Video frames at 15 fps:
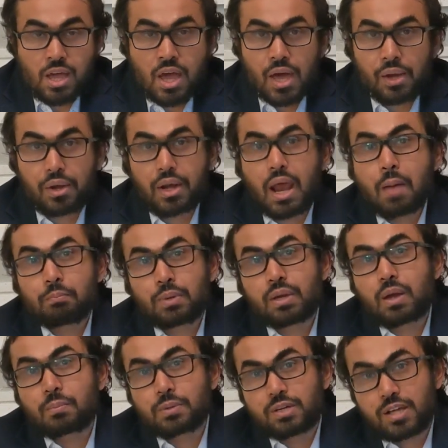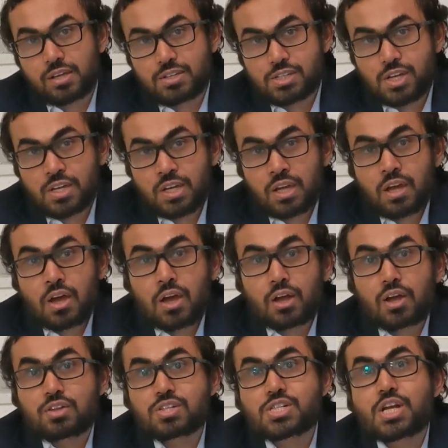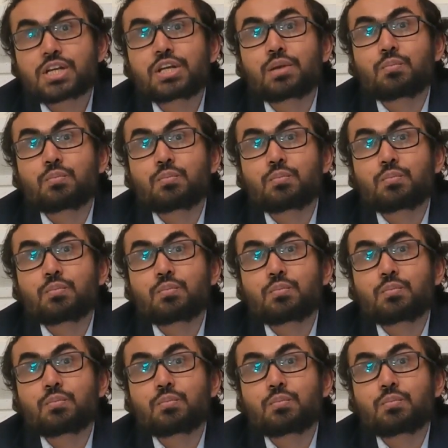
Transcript: ramping up testing, constructing